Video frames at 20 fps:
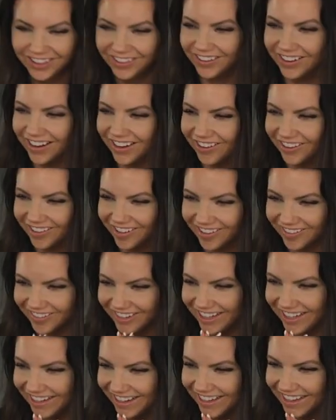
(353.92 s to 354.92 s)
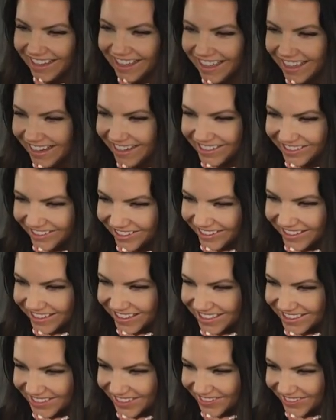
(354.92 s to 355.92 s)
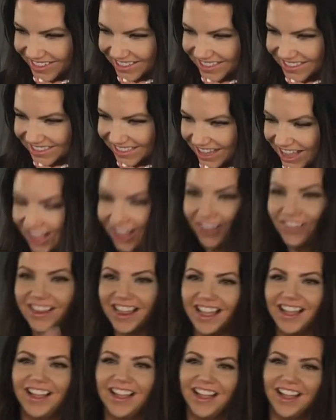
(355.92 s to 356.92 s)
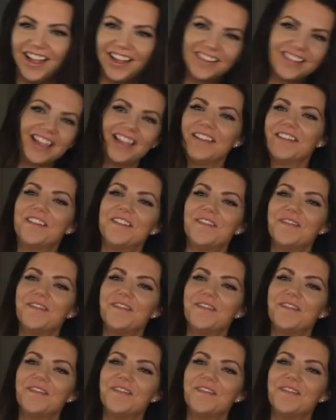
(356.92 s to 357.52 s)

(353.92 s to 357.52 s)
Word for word: Where were we? I totally lost my place. Oh, yeah. Okay.